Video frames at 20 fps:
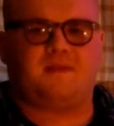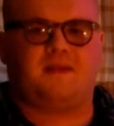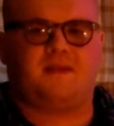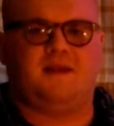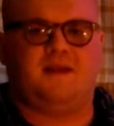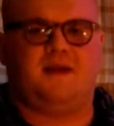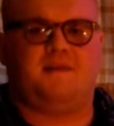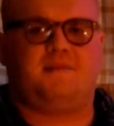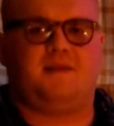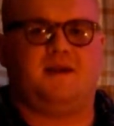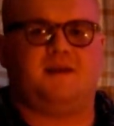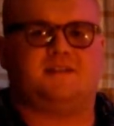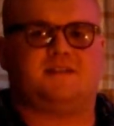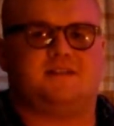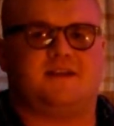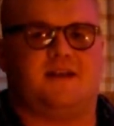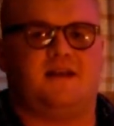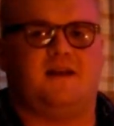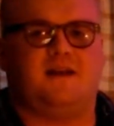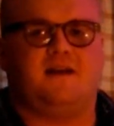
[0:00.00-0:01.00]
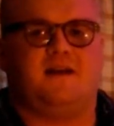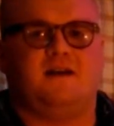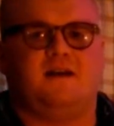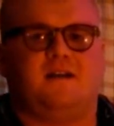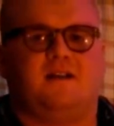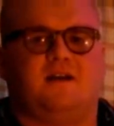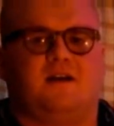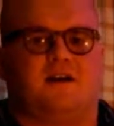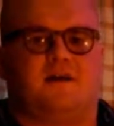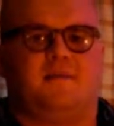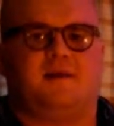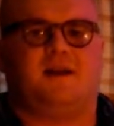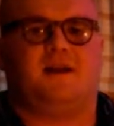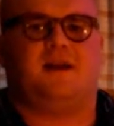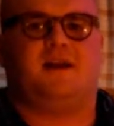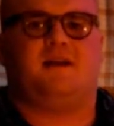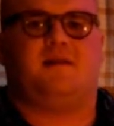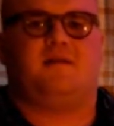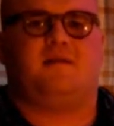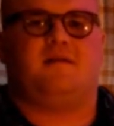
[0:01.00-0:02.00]
that being said, they're going
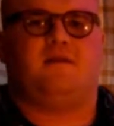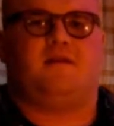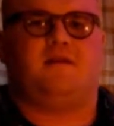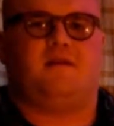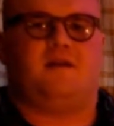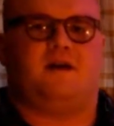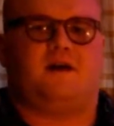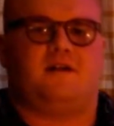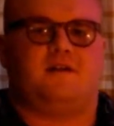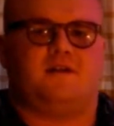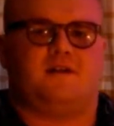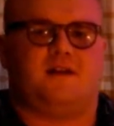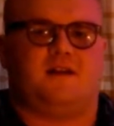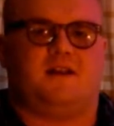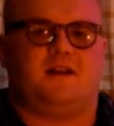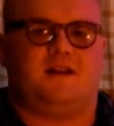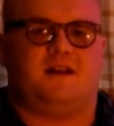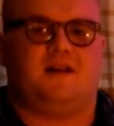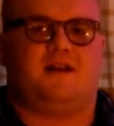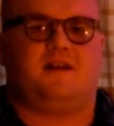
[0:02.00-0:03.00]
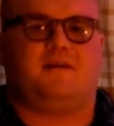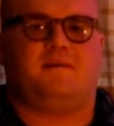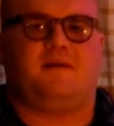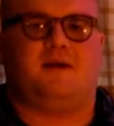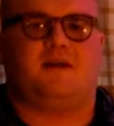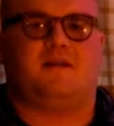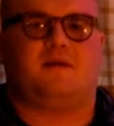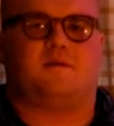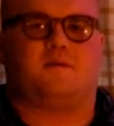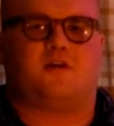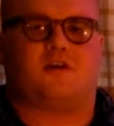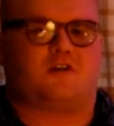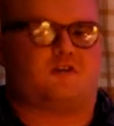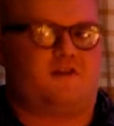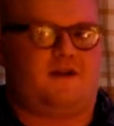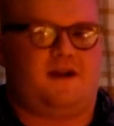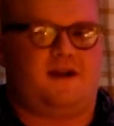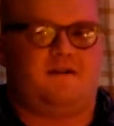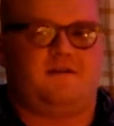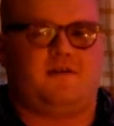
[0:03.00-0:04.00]
to need to be a little more
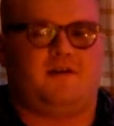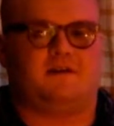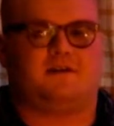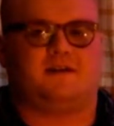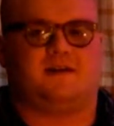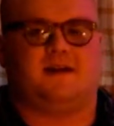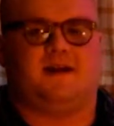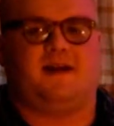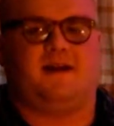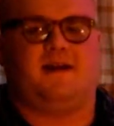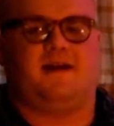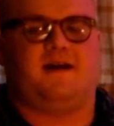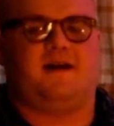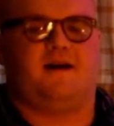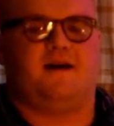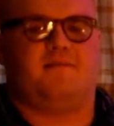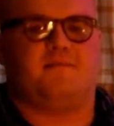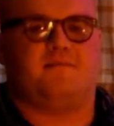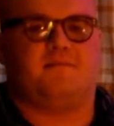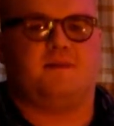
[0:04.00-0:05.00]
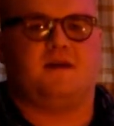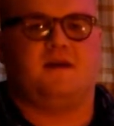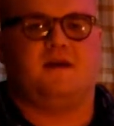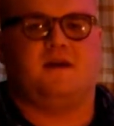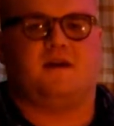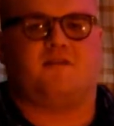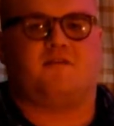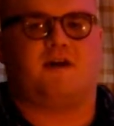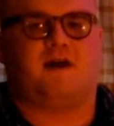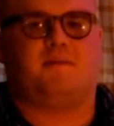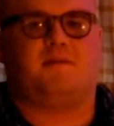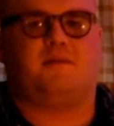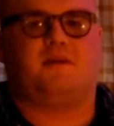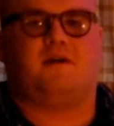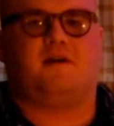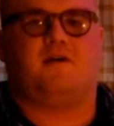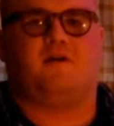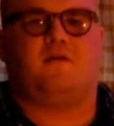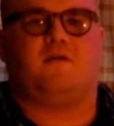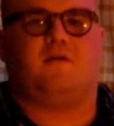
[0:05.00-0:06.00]
creative here tonight.
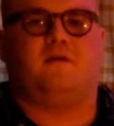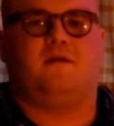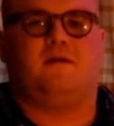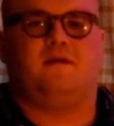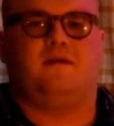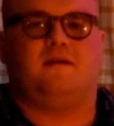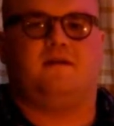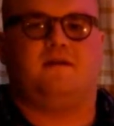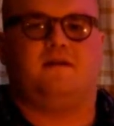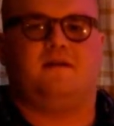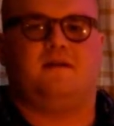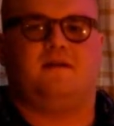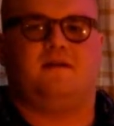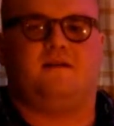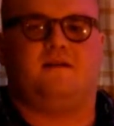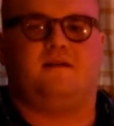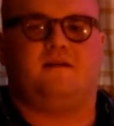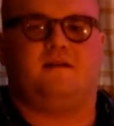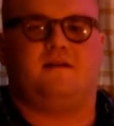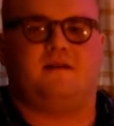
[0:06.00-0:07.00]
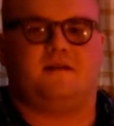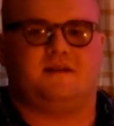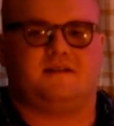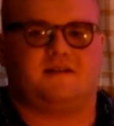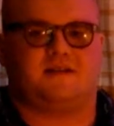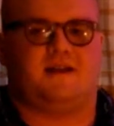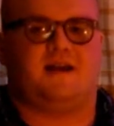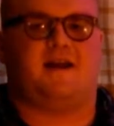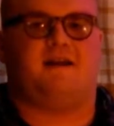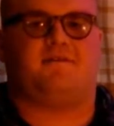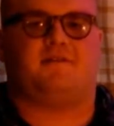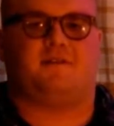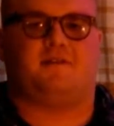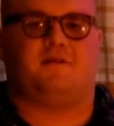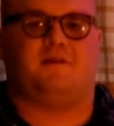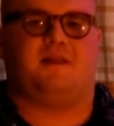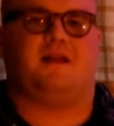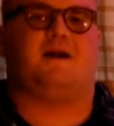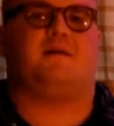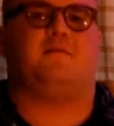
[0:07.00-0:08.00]
Garoppolo is going to have to do a lot